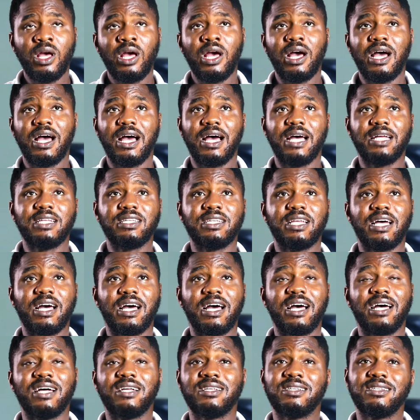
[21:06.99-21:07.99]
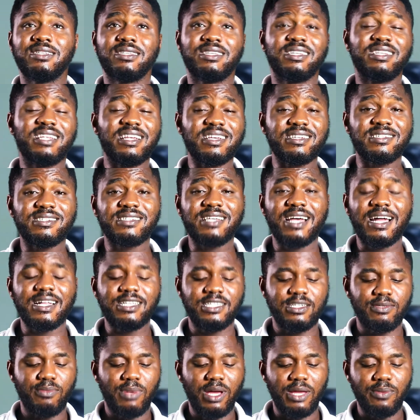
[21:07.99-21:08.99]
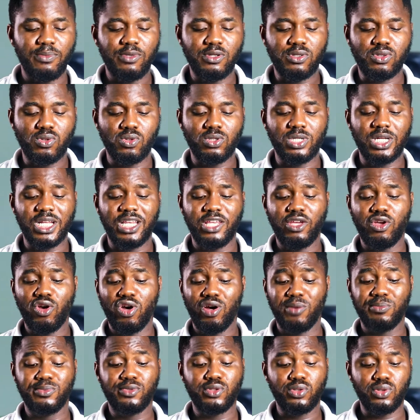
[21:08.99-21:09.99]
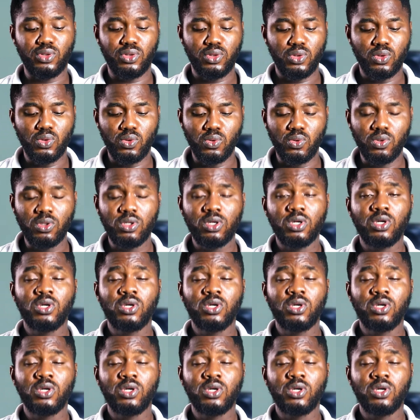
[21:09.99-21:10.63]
And desserts might be totally up to you.